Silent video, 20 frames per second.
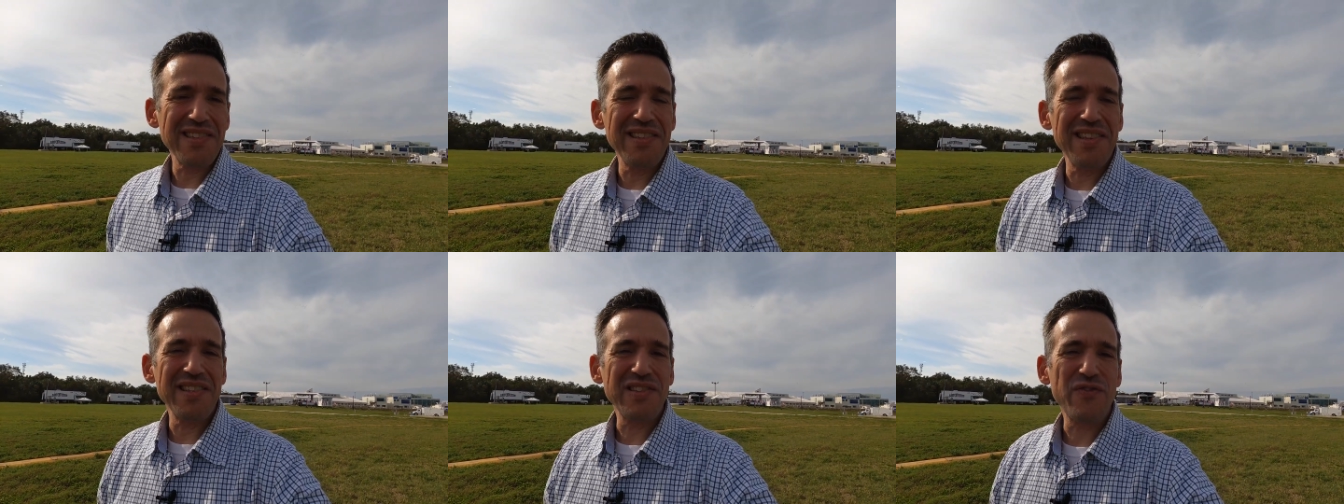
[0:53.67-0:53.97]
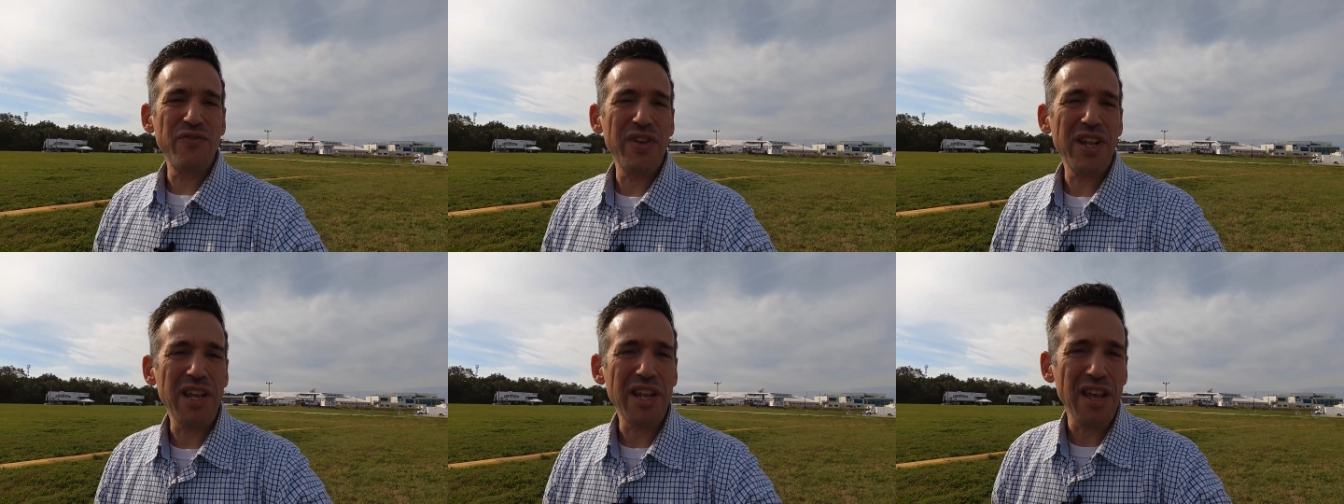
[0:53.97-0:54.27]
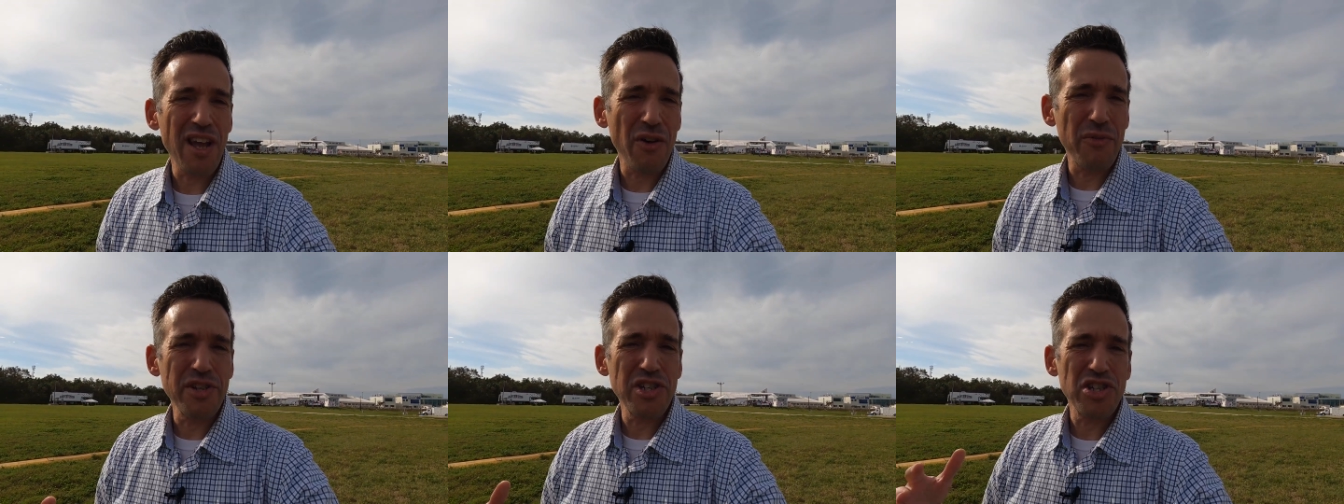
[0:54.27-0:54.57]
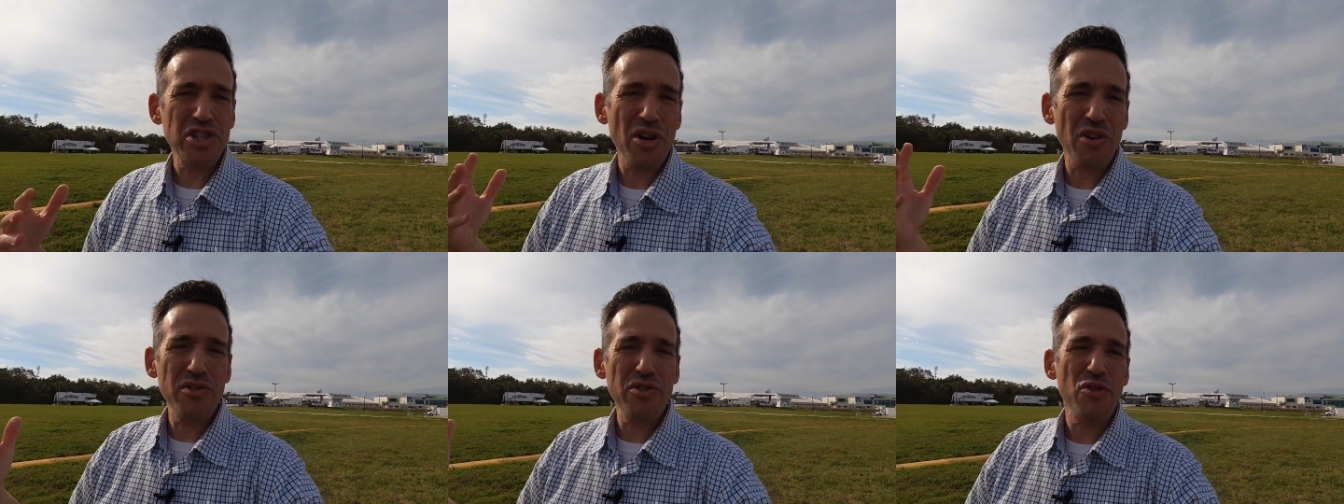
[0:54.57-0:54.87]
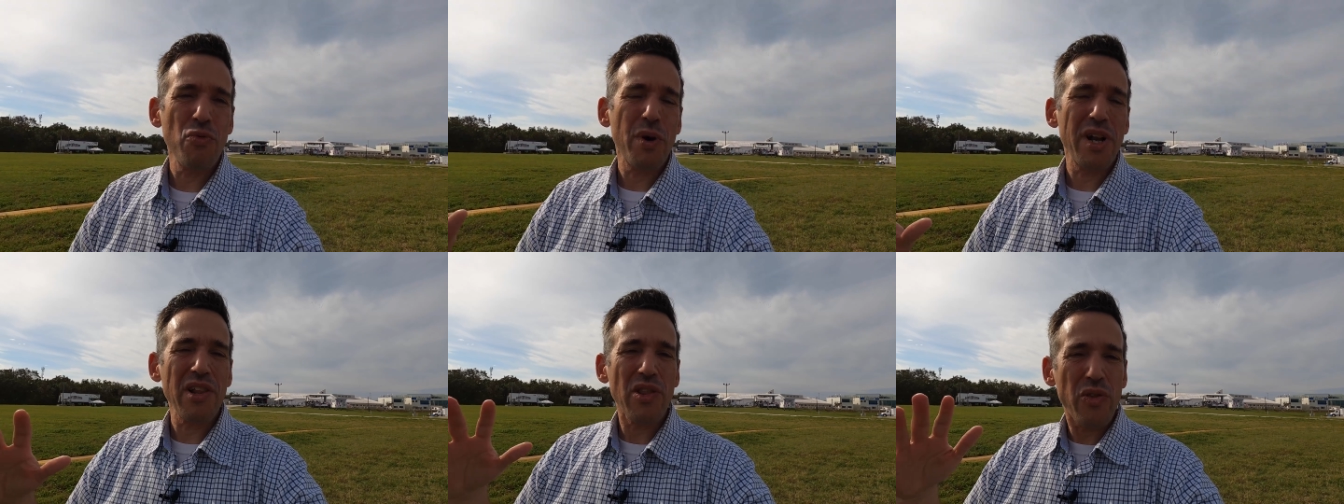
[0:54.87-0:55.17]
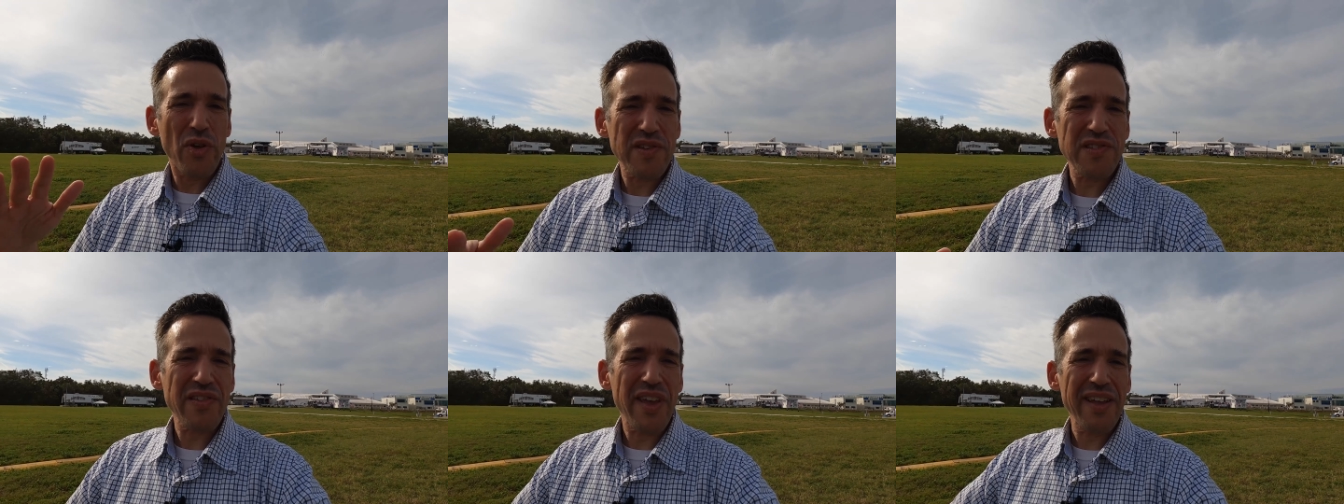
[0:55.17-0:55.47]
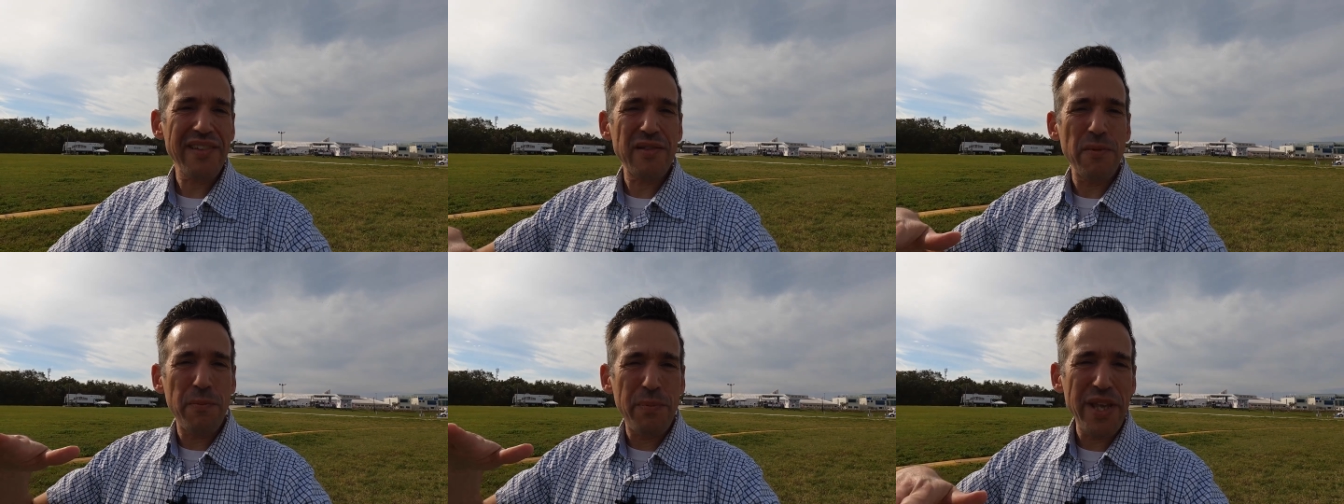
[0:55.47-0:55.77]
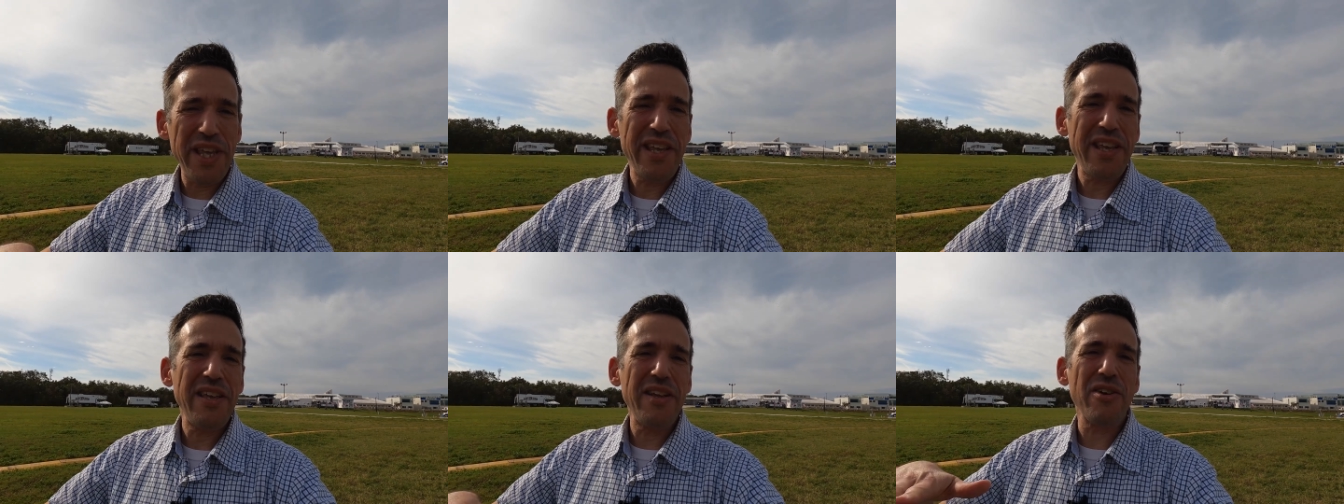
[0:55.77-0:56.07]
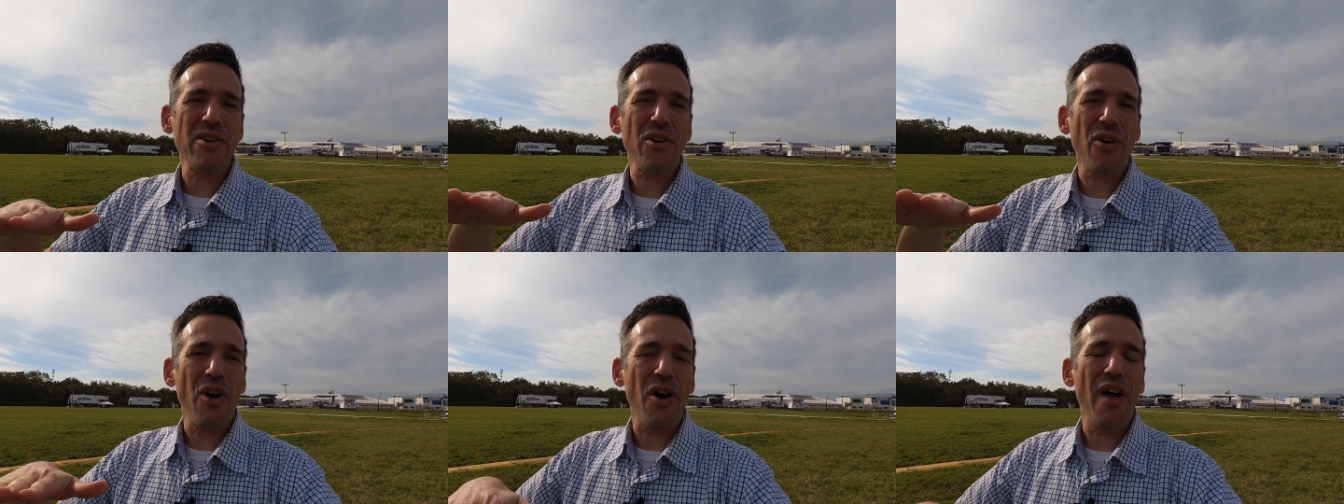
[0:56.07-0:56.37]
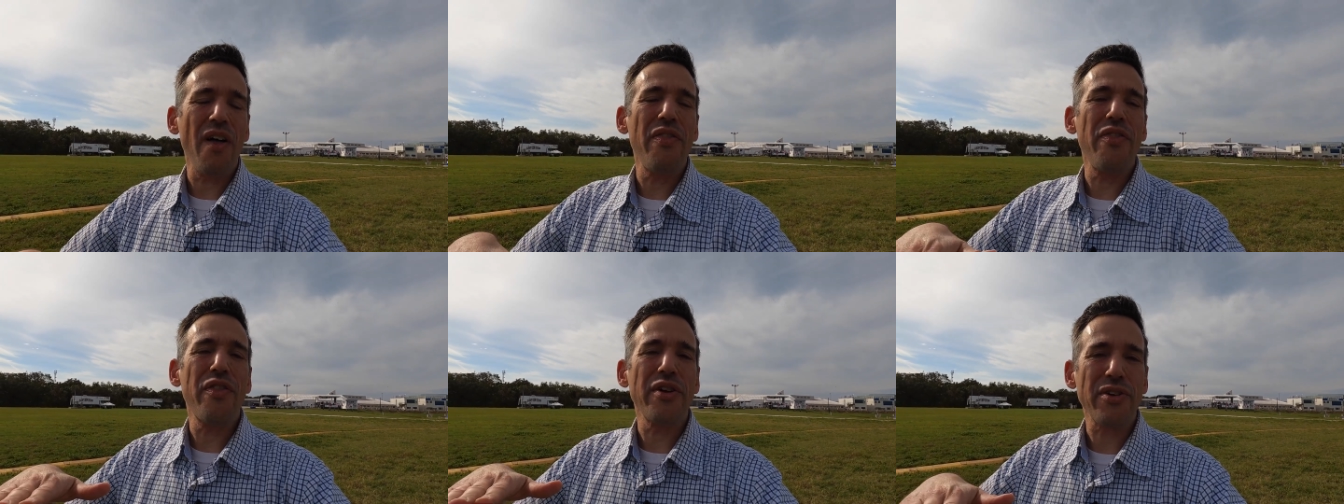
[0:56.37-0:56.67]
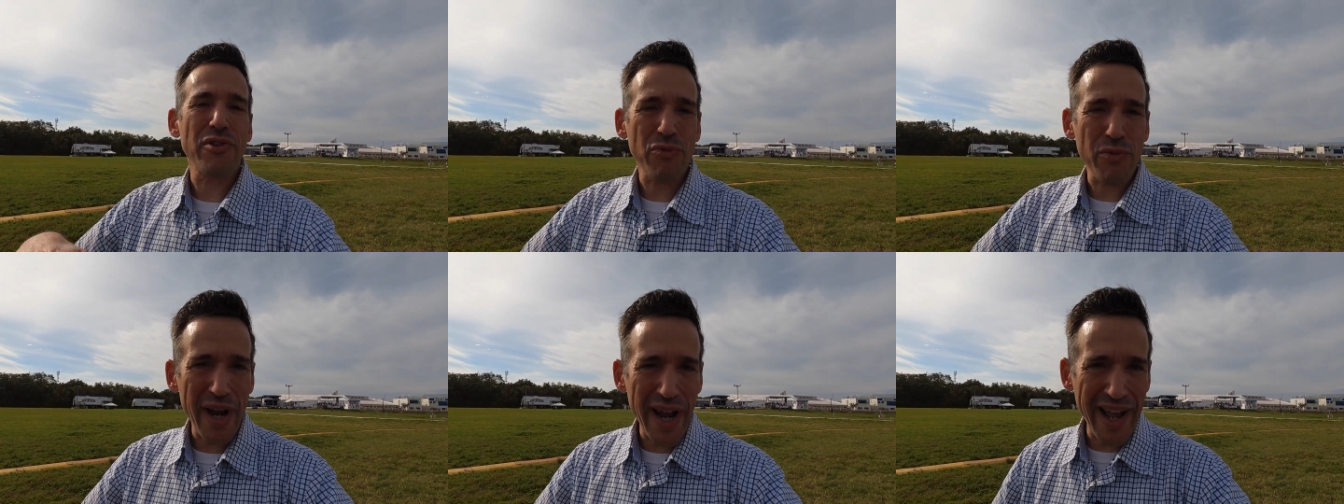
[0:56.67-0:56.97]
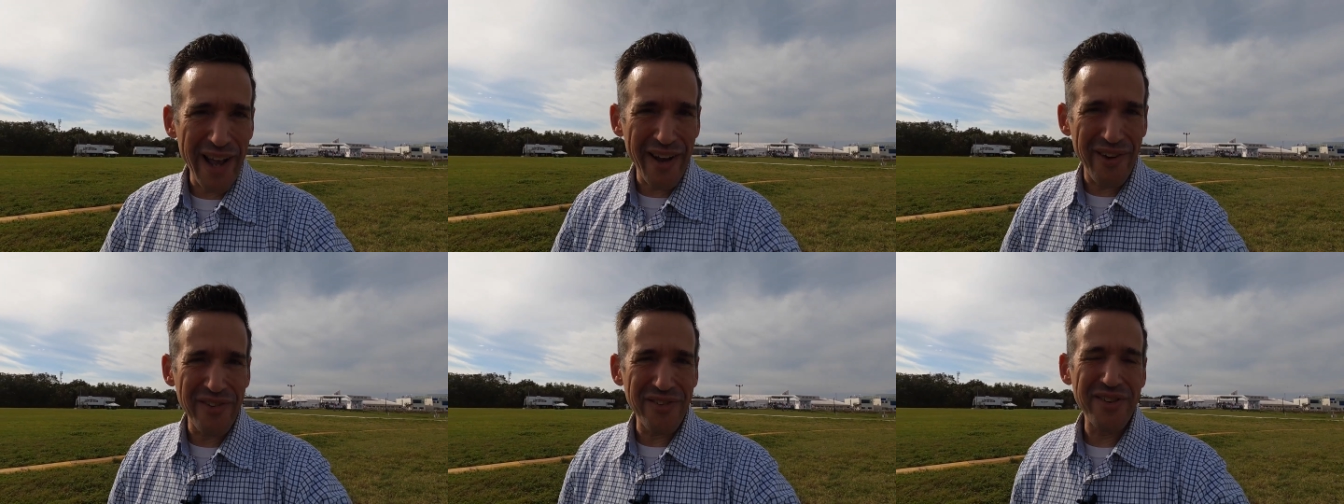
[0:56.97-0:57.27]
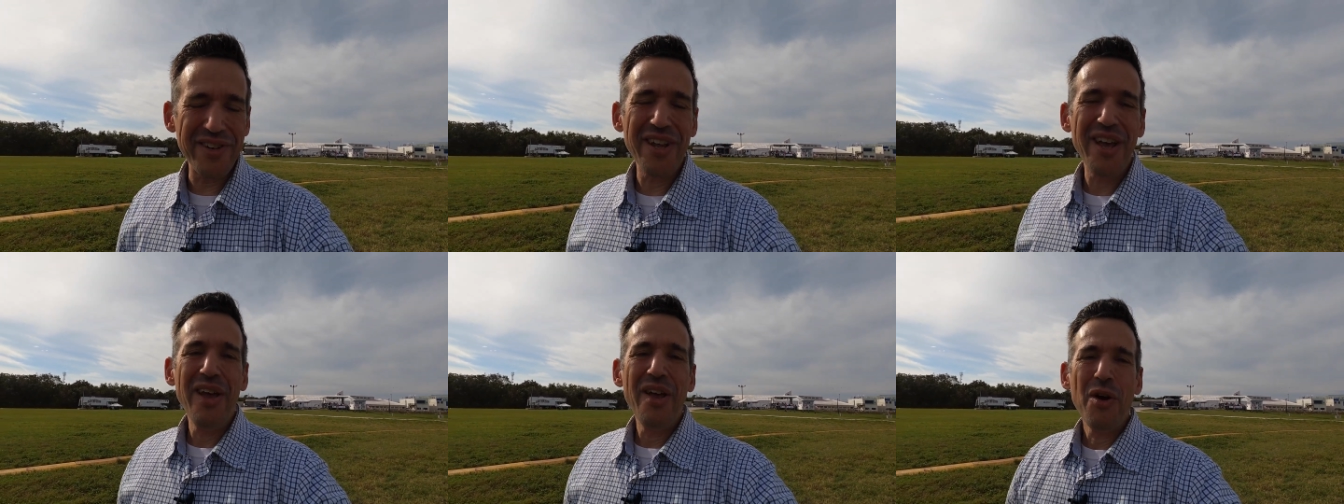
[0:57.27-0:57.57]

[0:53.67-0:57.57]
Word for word: in this video and show you what it looks like to be here on the ground